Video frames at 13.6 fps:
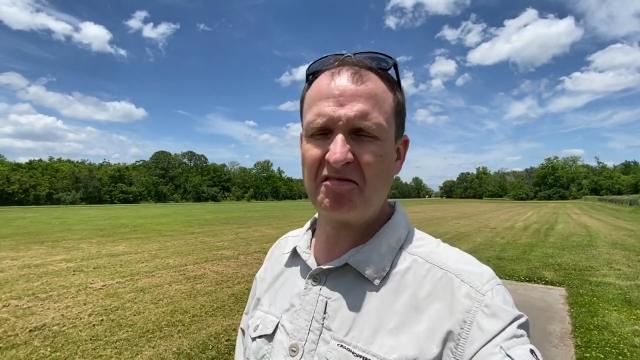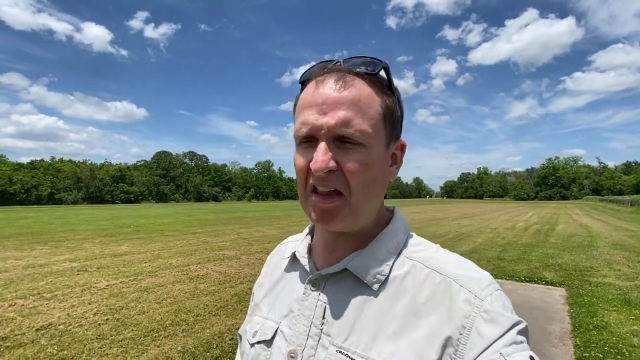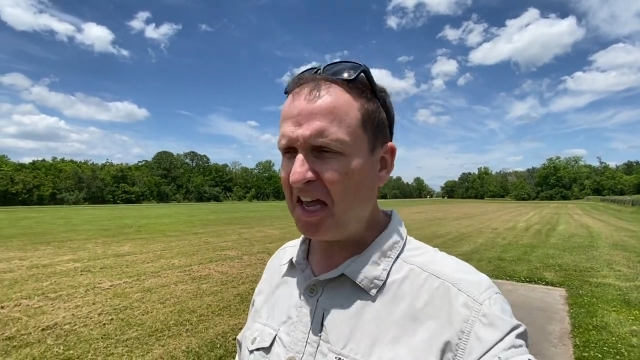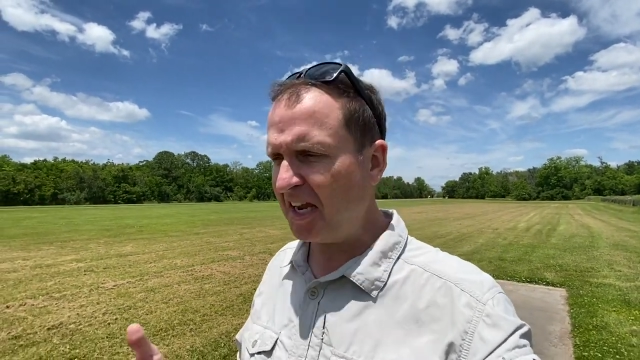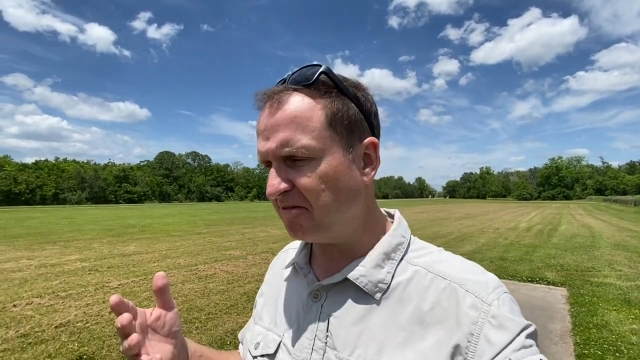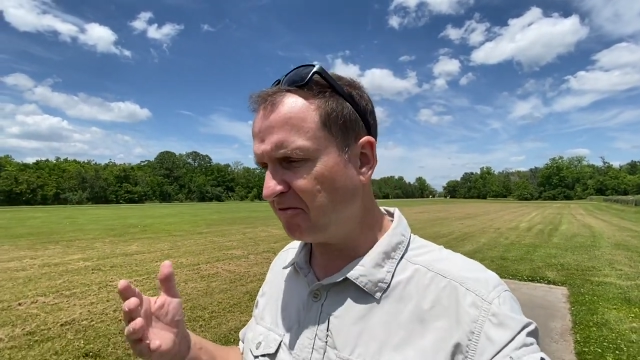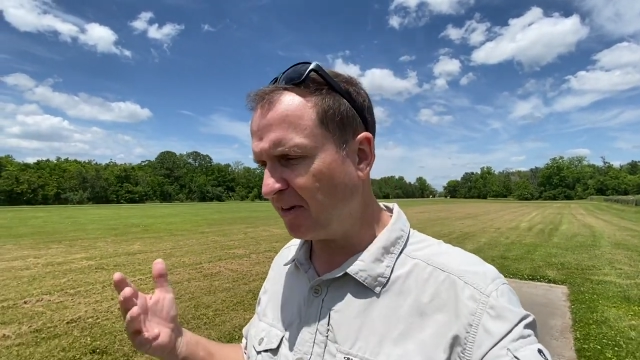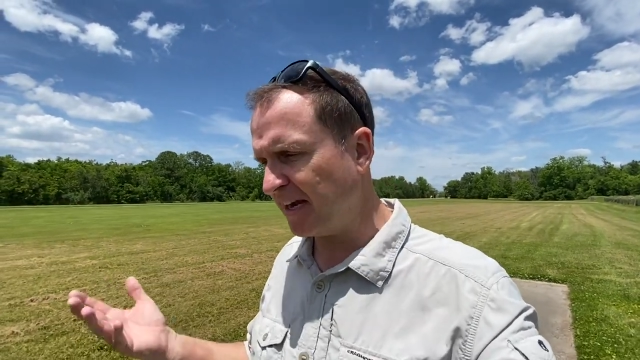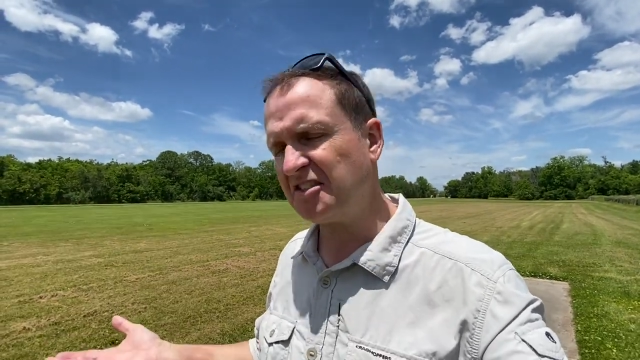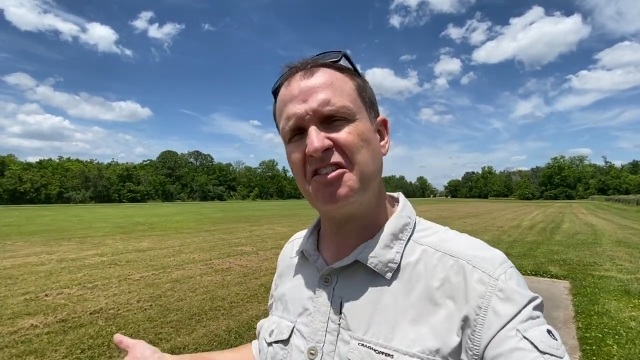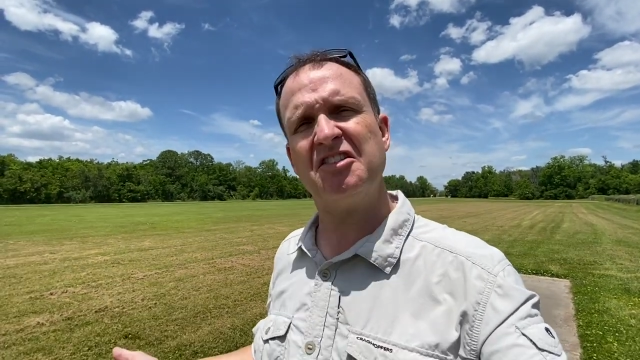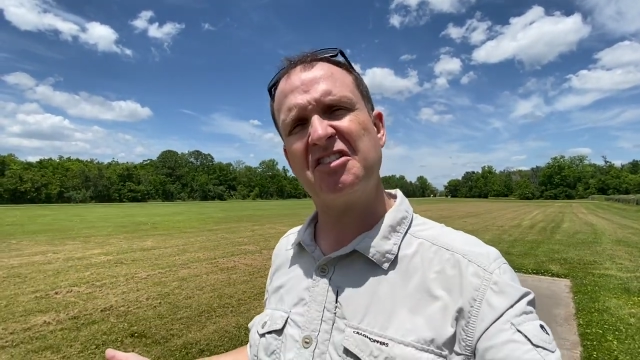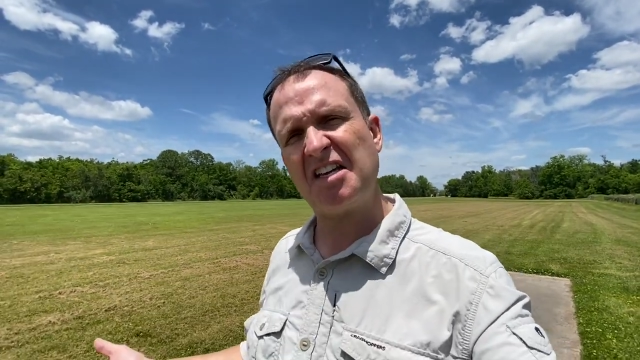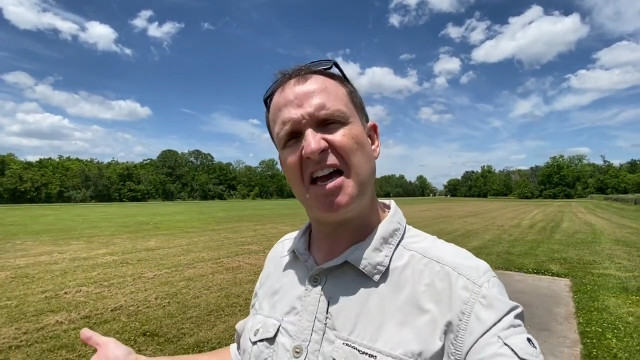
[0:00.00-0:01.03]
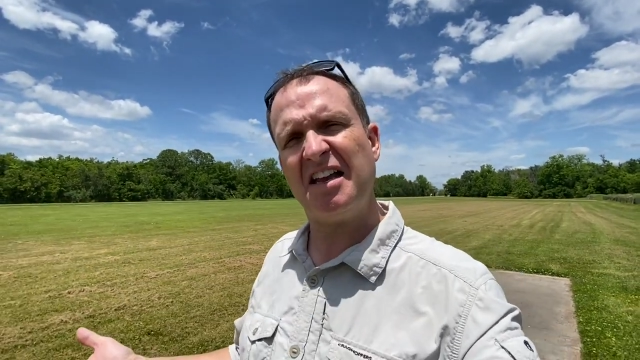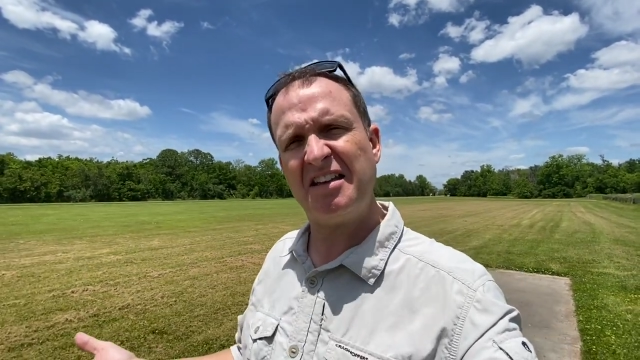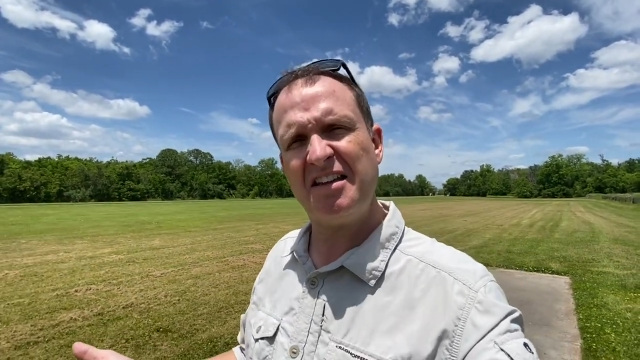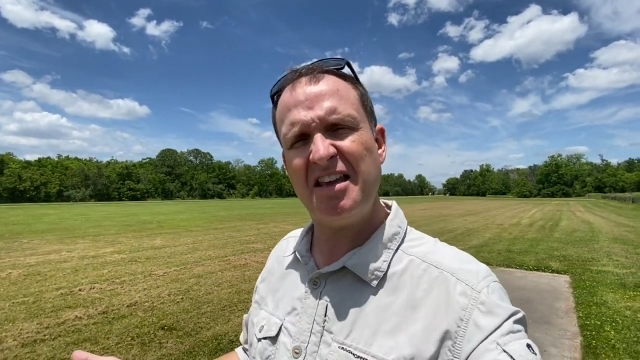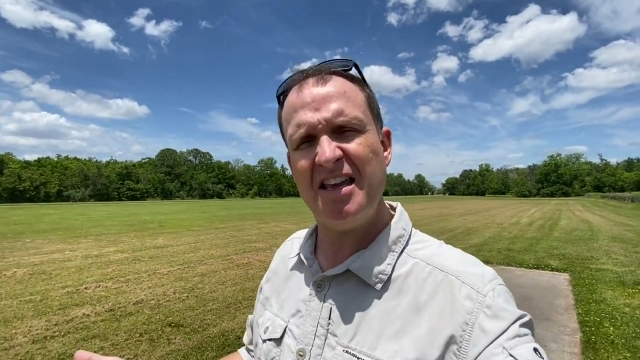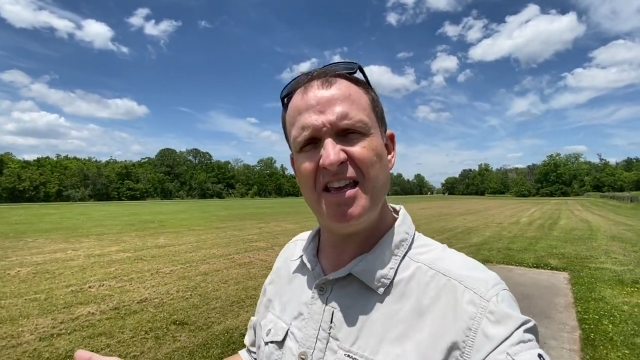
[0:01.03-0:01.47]
like Francis Scott
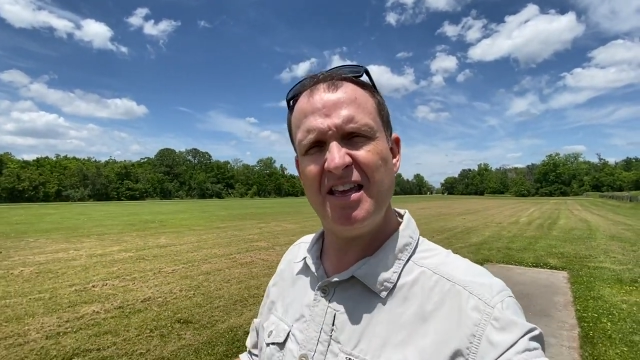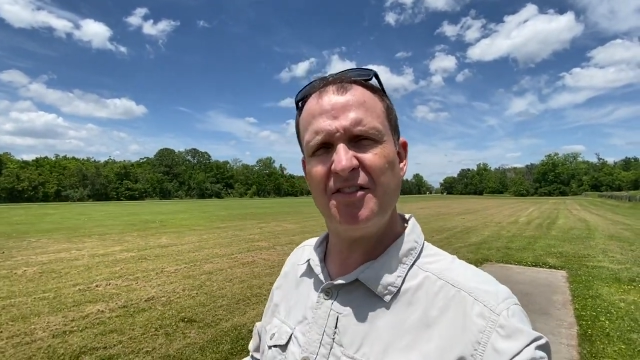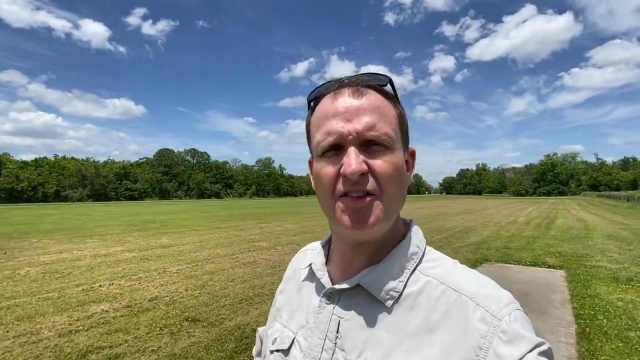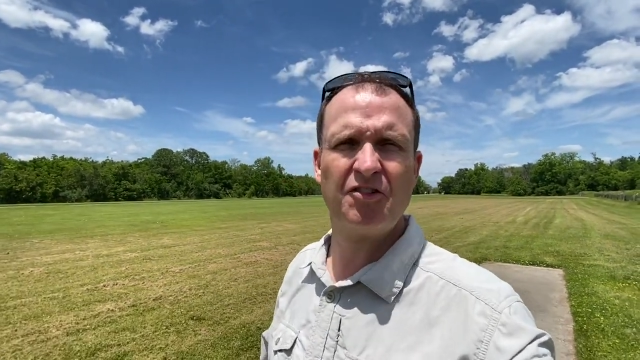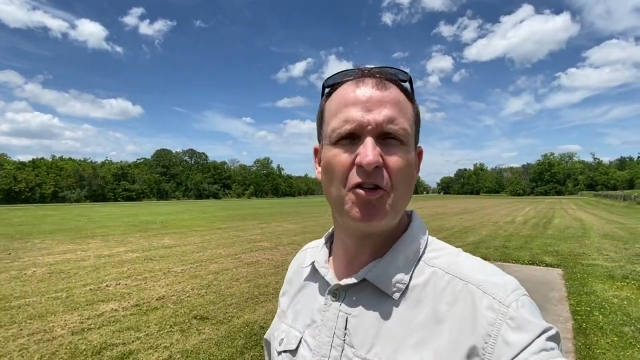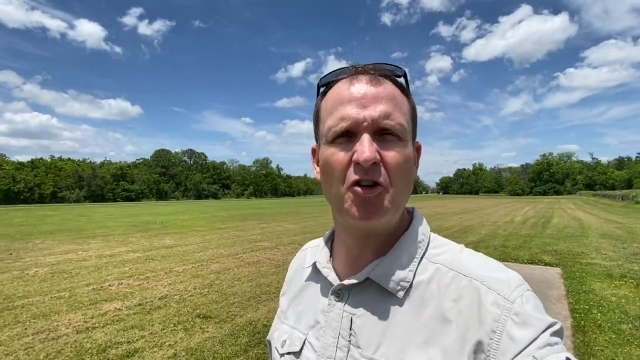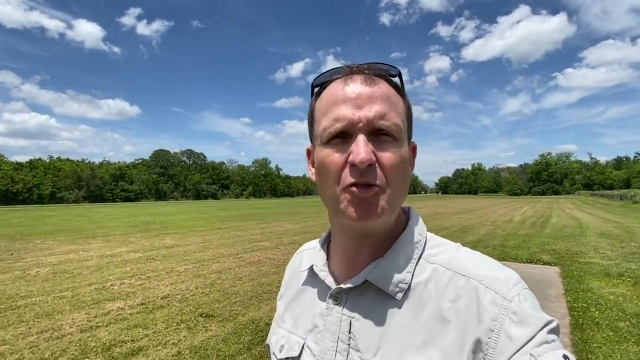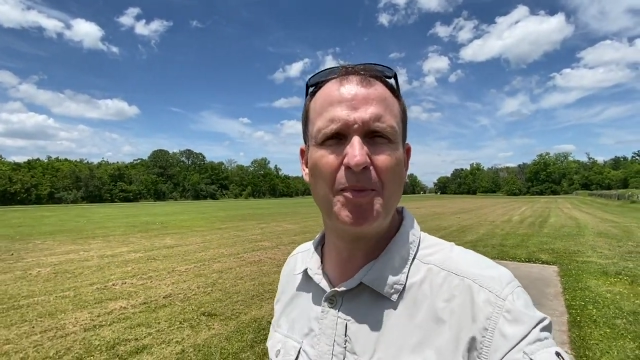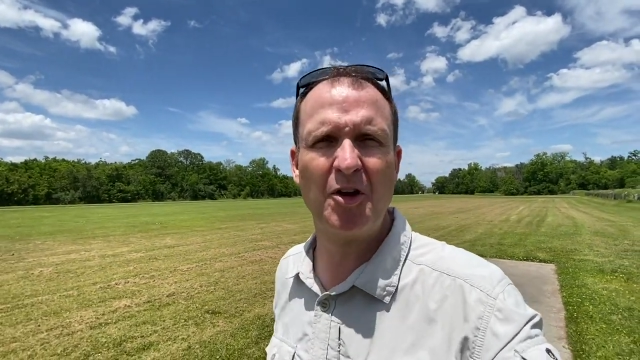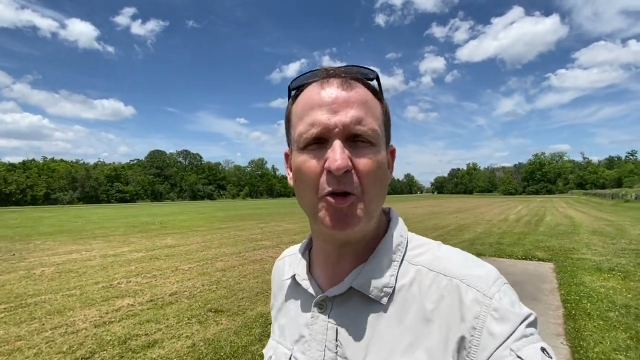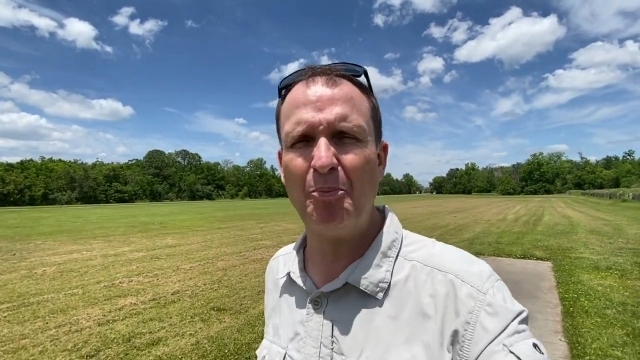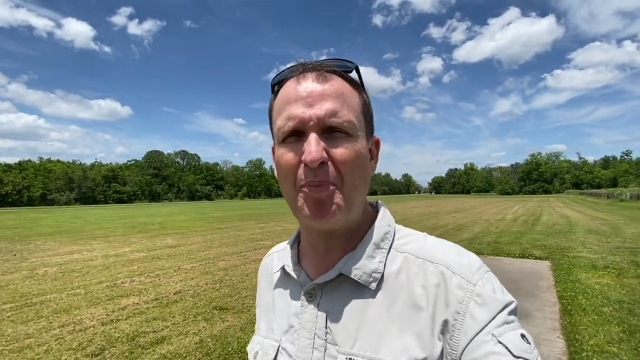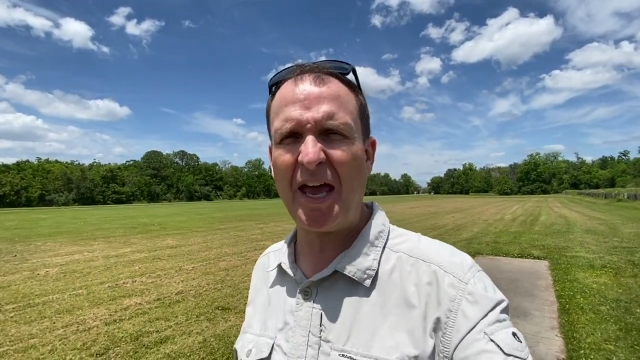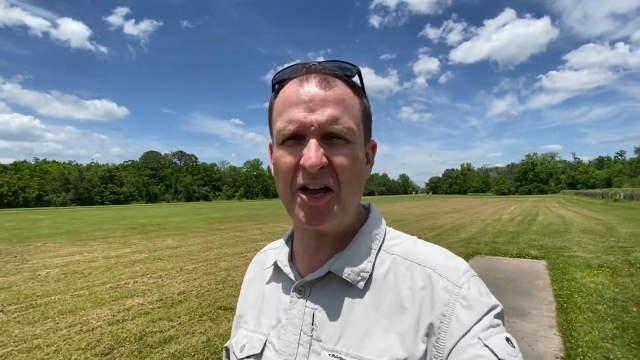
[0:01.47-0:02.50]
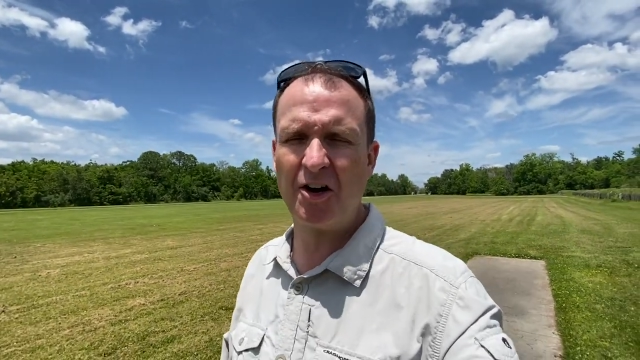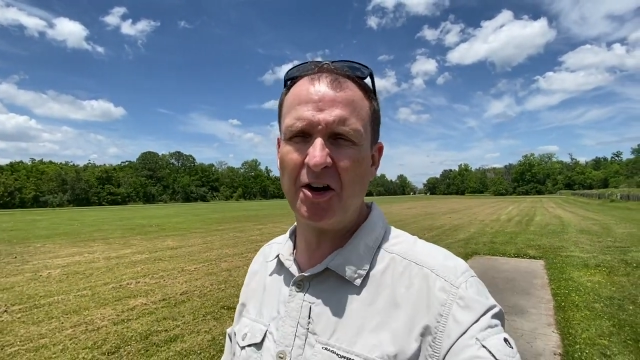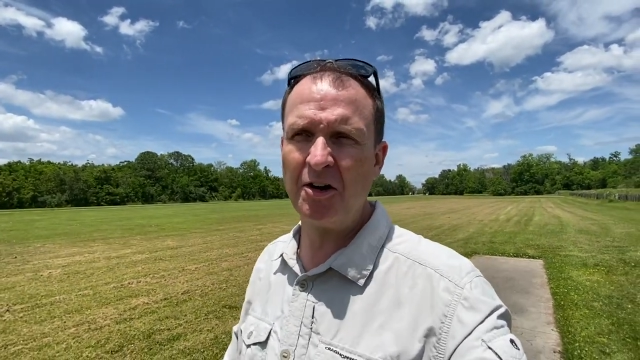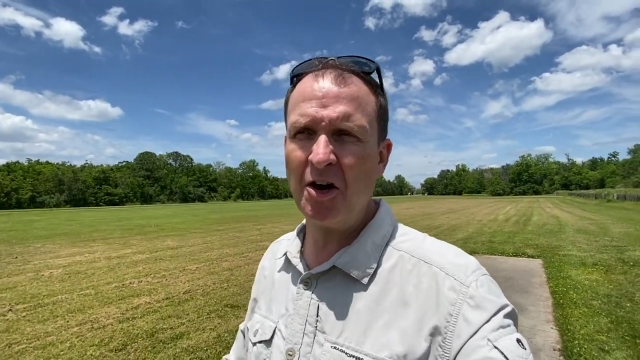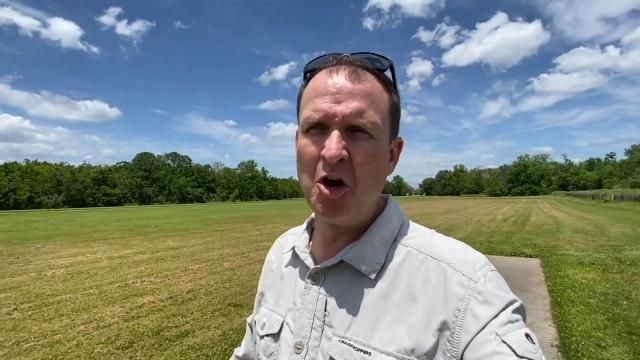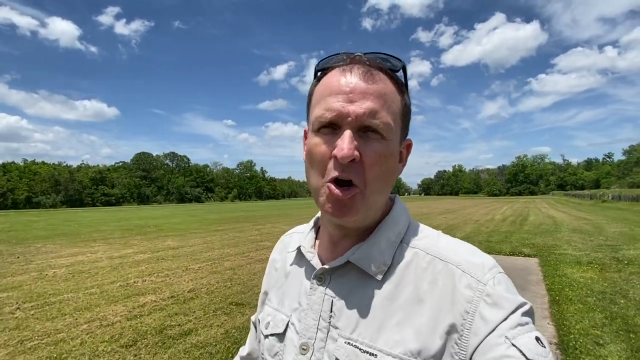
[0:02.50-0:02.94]
Key and the Star Spangled Banner,